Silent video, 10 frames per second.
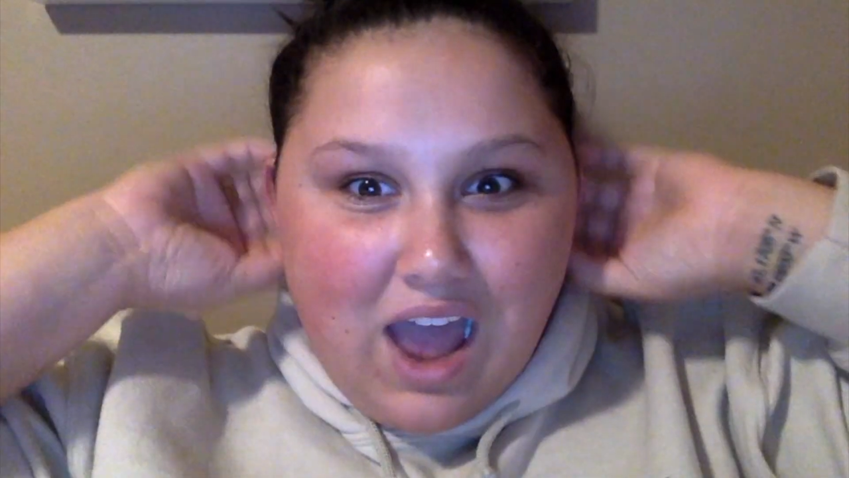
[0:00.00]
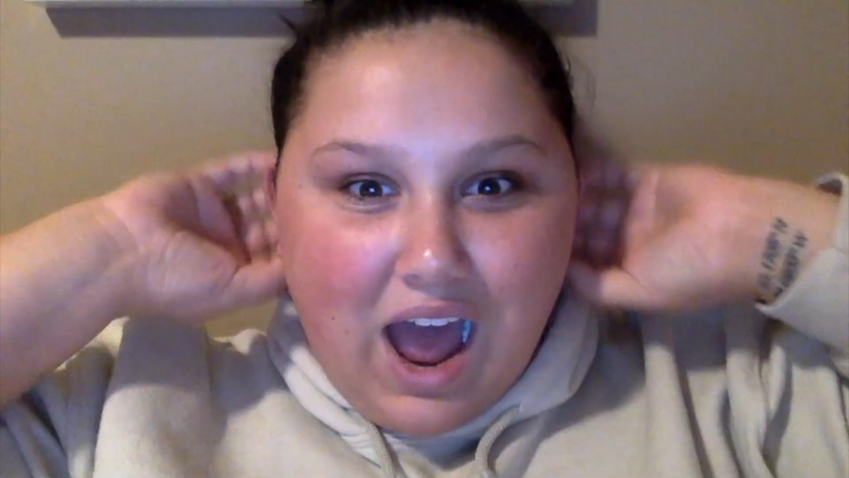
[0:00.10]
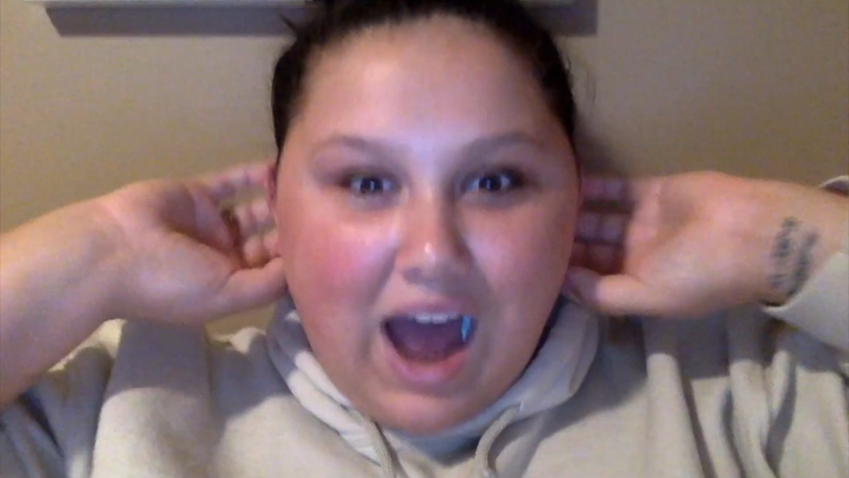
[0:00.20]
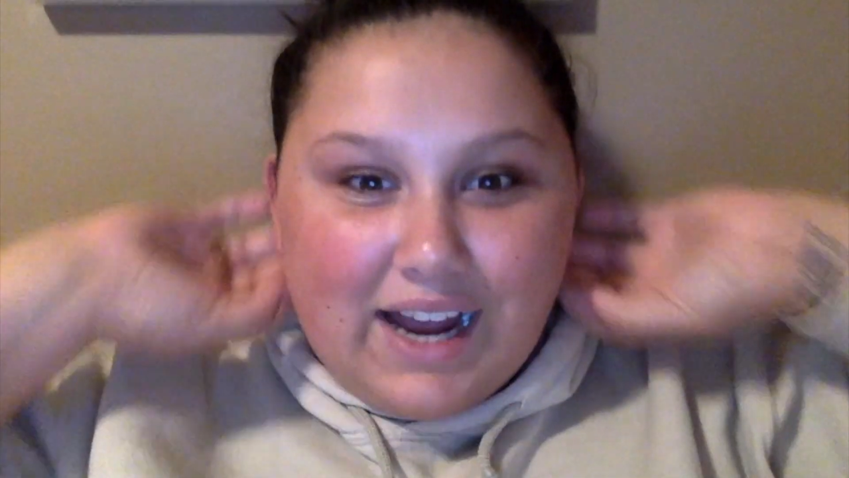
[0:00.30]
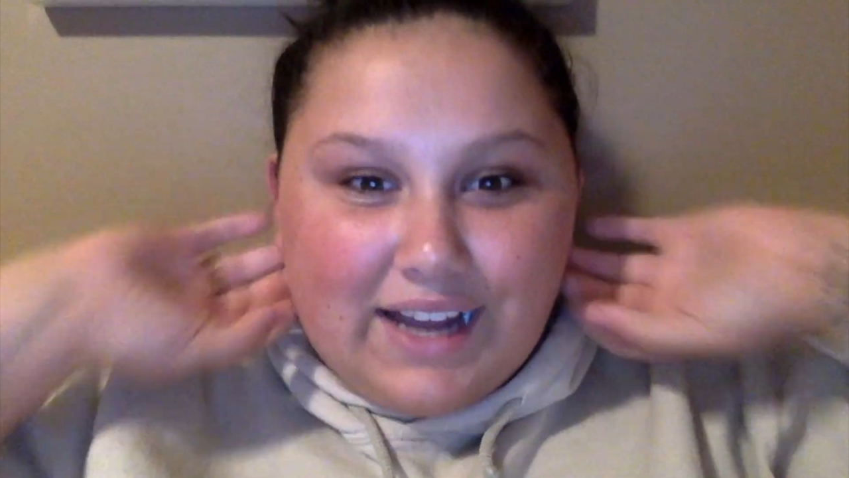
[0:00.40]

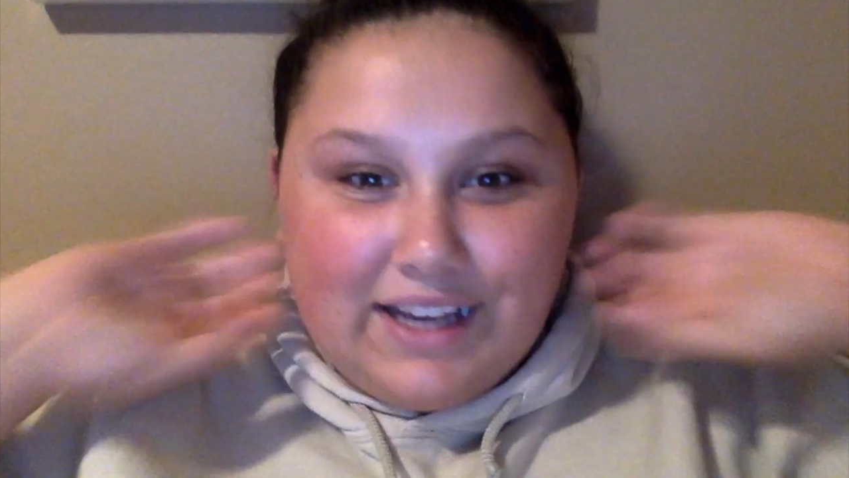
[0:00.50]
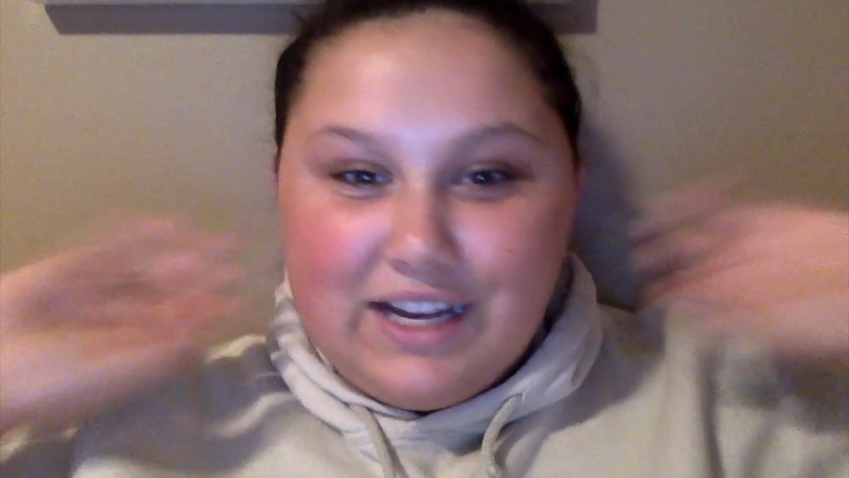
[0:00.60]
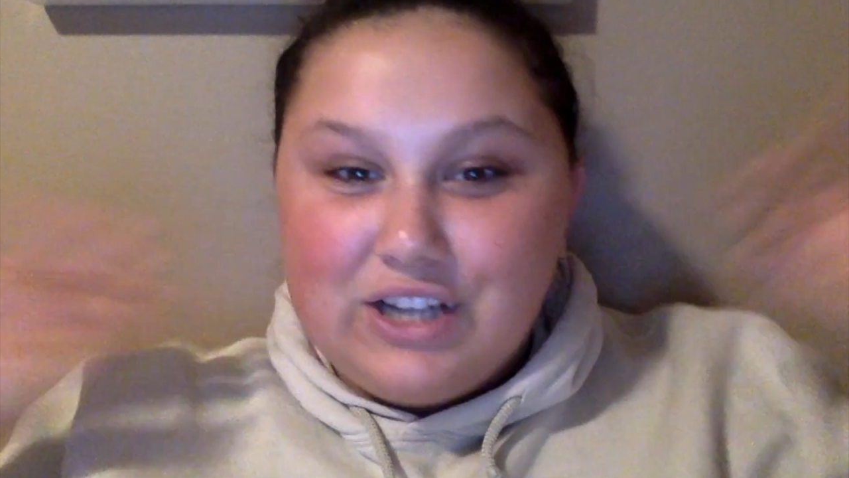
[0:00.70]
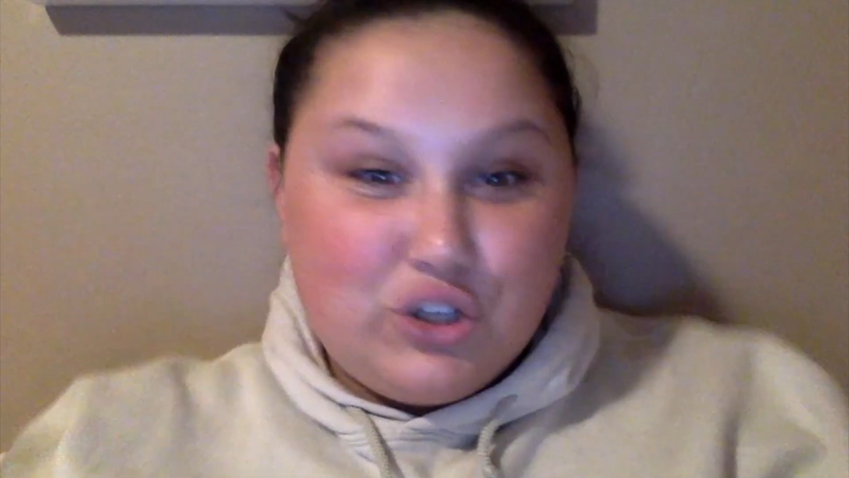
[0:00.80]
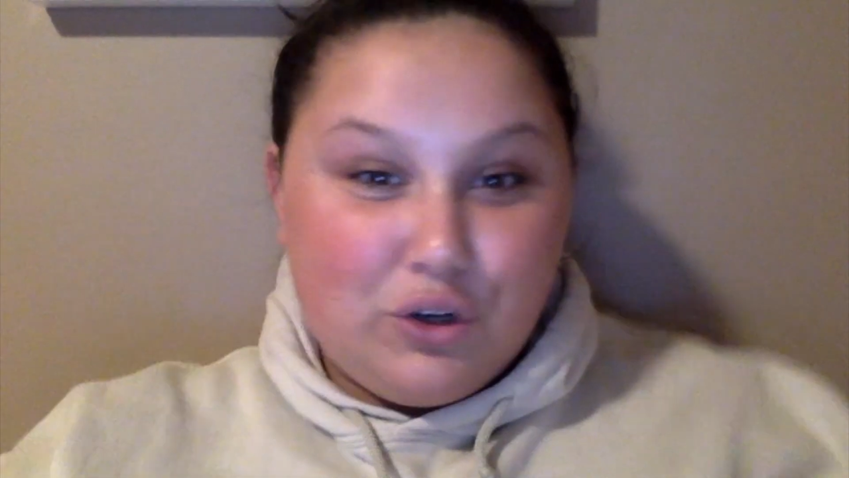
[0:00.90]
I
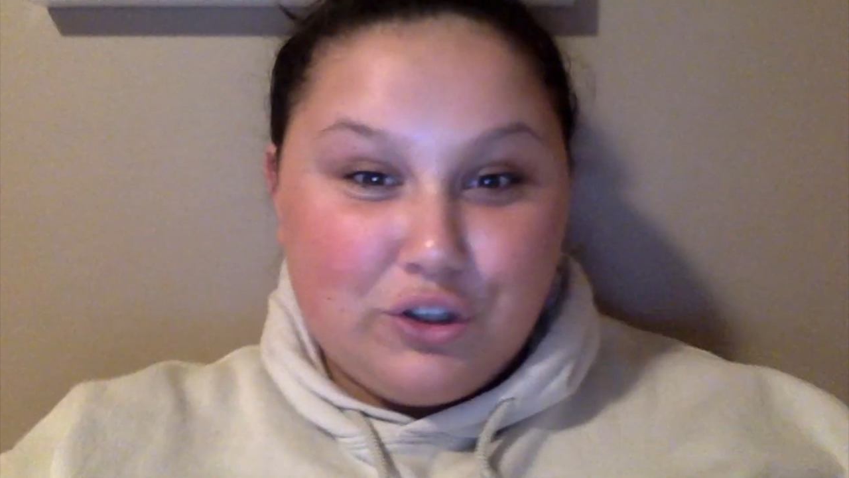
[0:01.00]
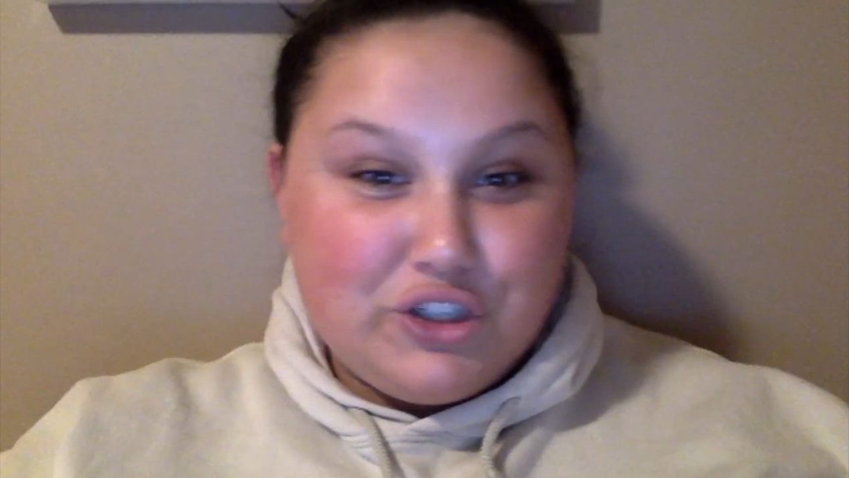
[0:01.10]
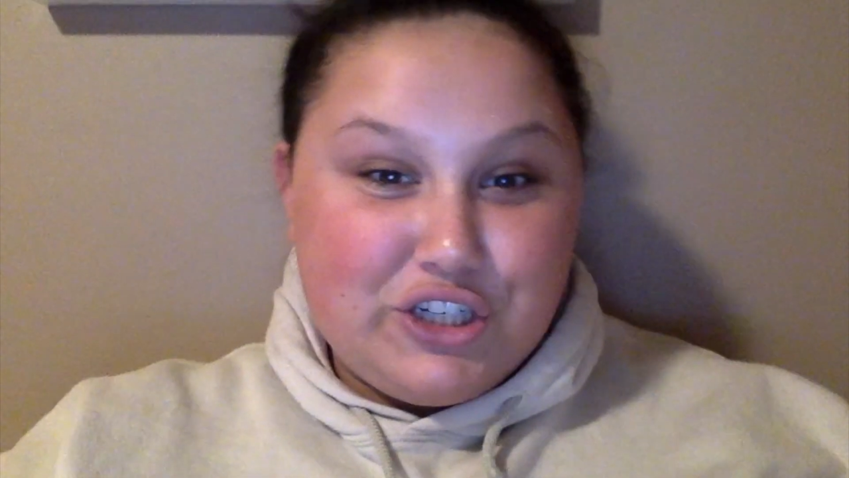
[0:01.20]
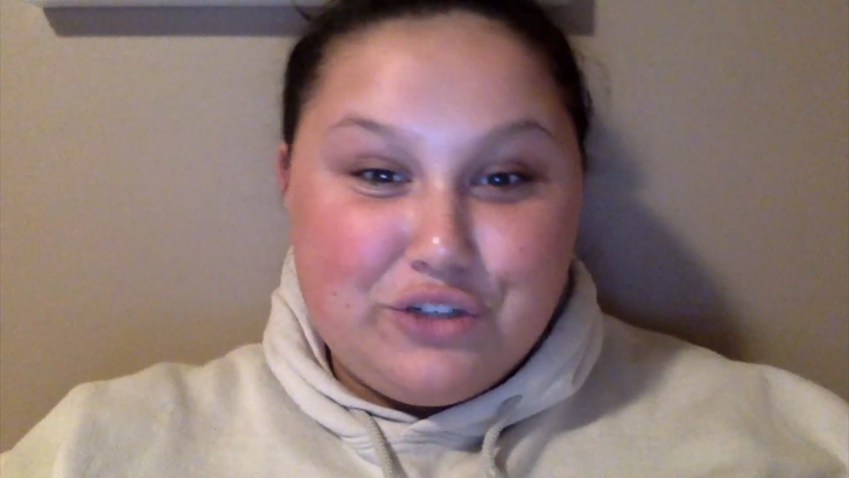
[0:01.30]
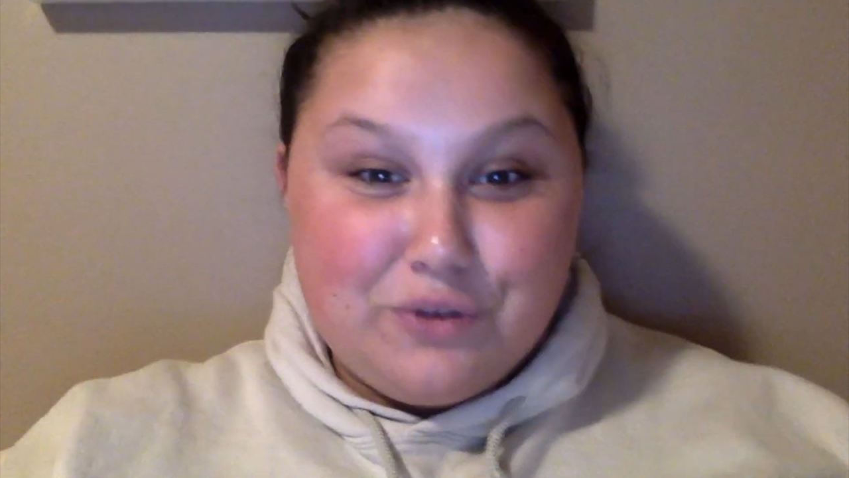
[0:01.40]
told her she
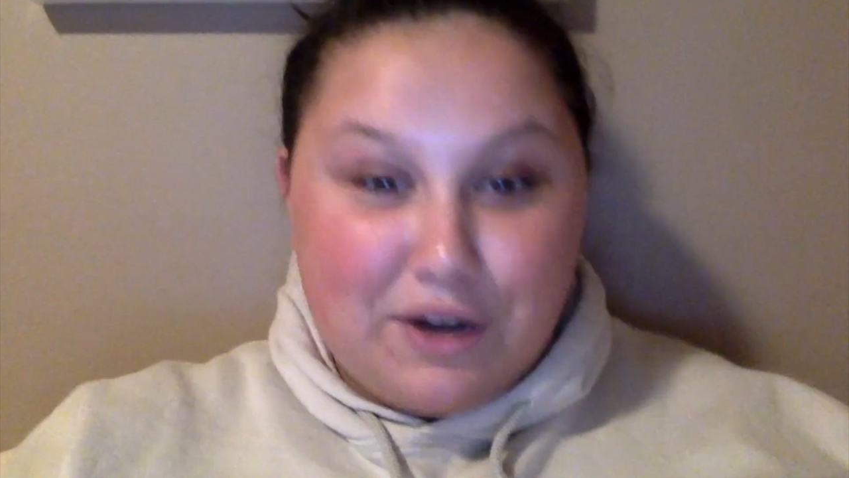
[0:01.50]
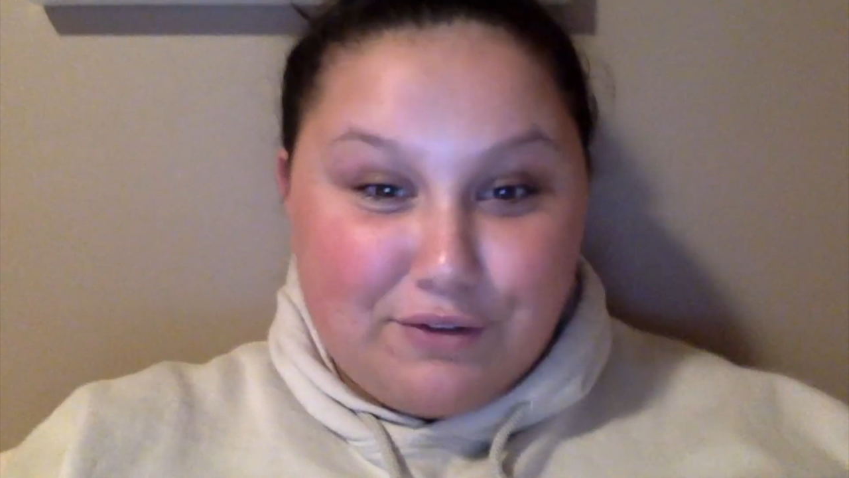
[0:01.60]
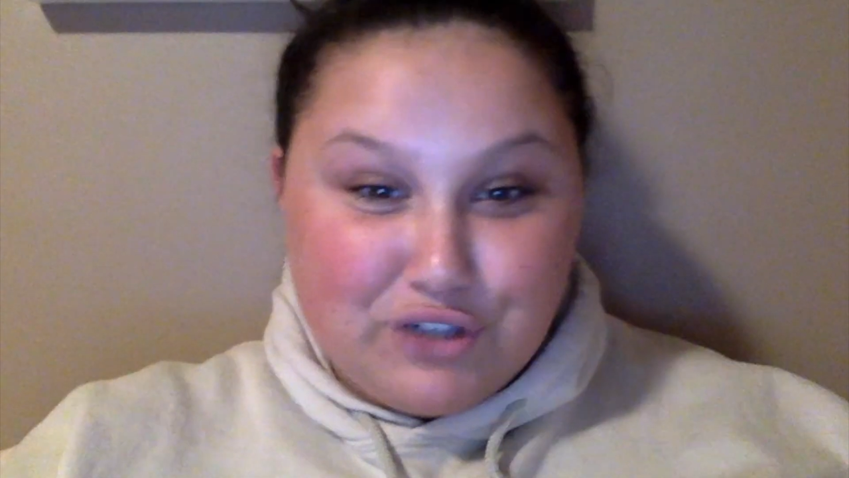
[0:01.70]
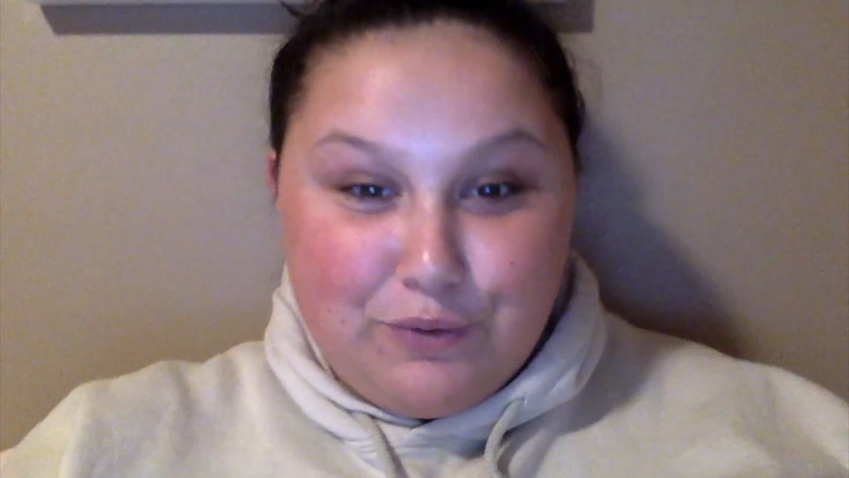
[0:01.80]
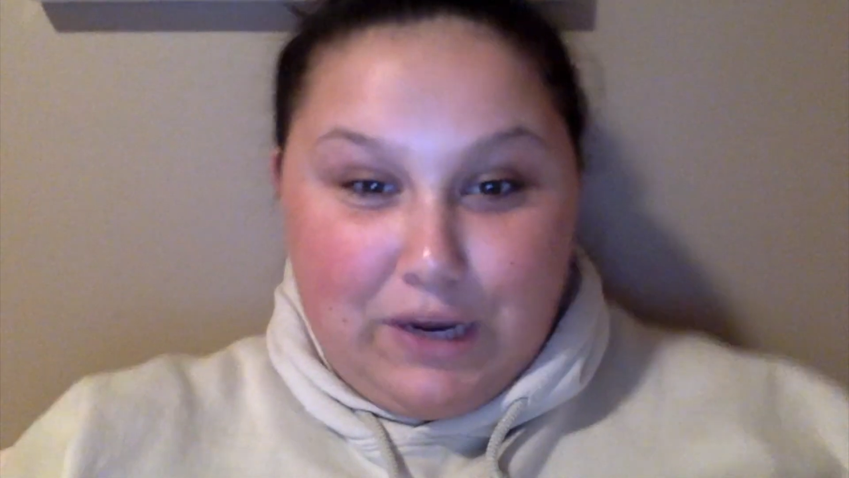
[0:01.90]
could do whatever
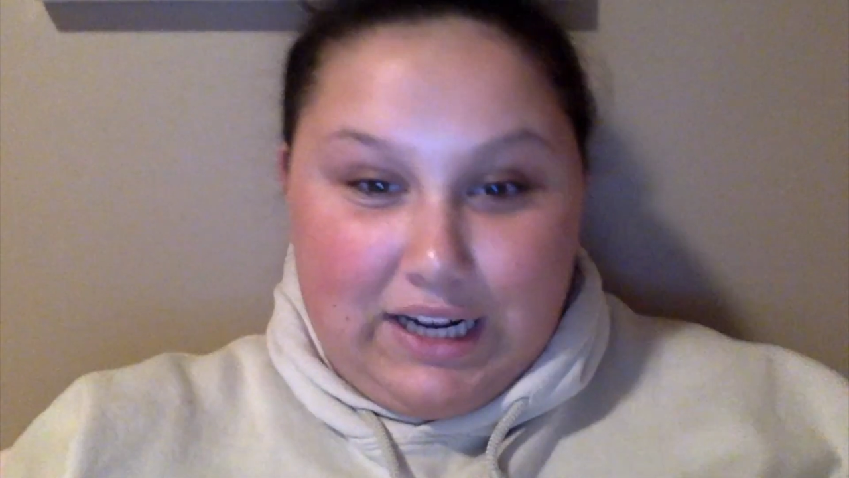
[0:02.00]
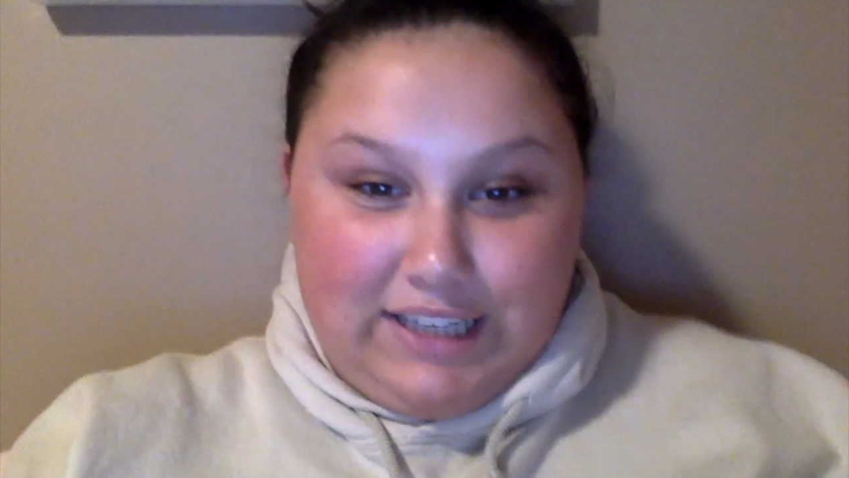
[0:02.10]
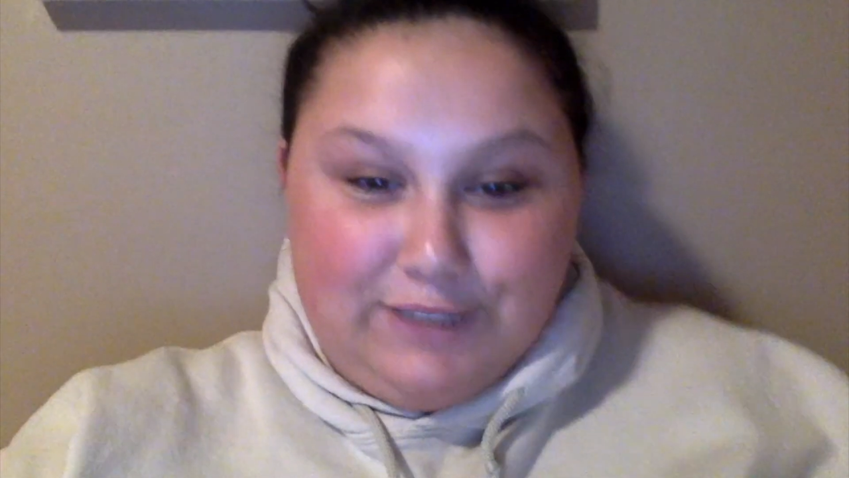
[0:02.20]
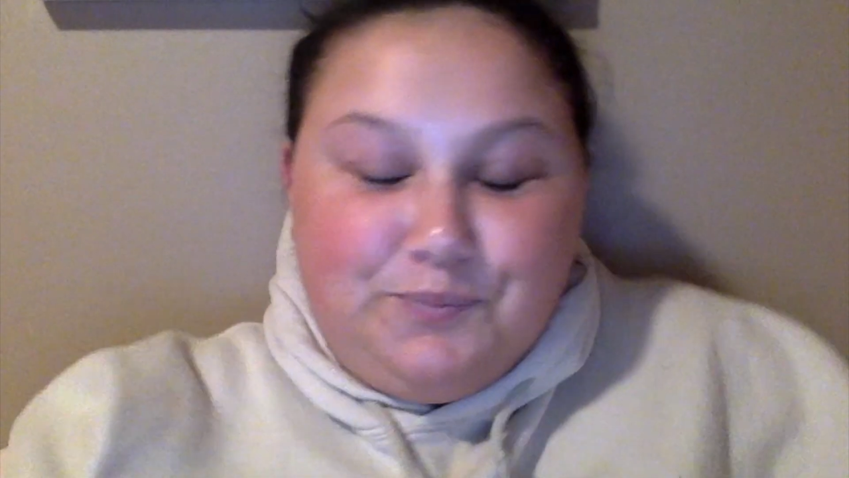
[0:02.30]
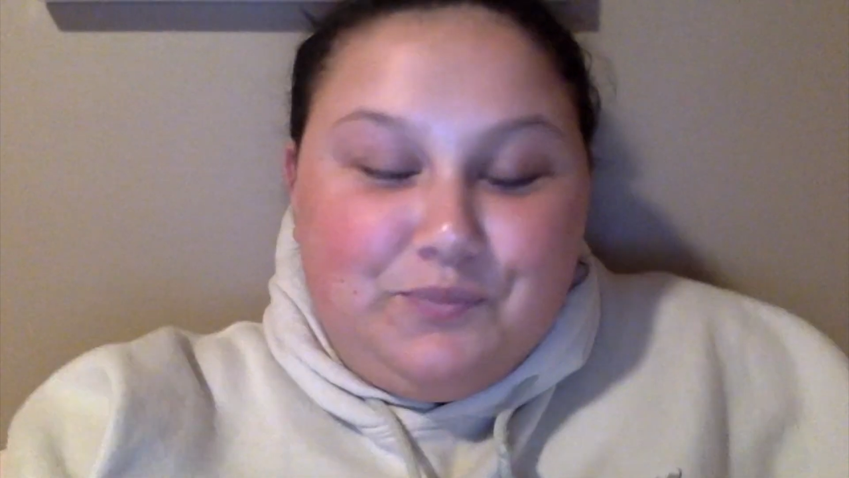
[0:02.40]
she wanted.